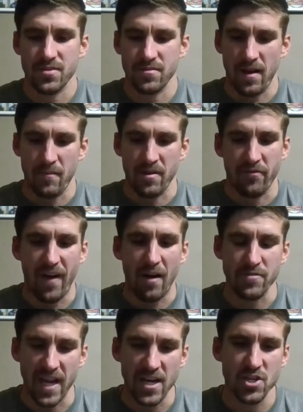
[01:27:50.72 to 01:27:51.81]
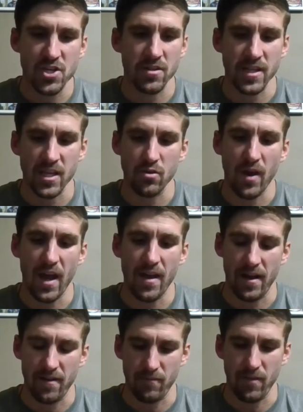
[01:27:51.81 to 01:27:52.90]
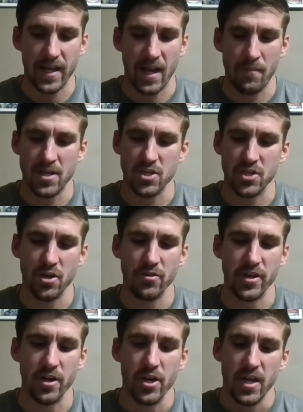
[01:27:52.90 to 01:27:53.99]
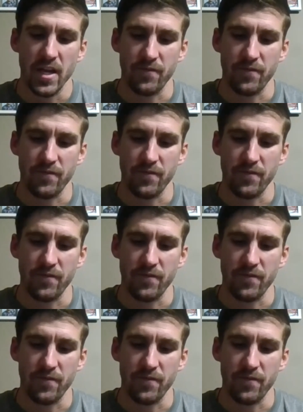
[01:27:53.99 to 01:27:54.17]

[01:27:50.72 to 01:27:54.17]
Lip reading: I mean, foundationally, like I mentioned earlier, if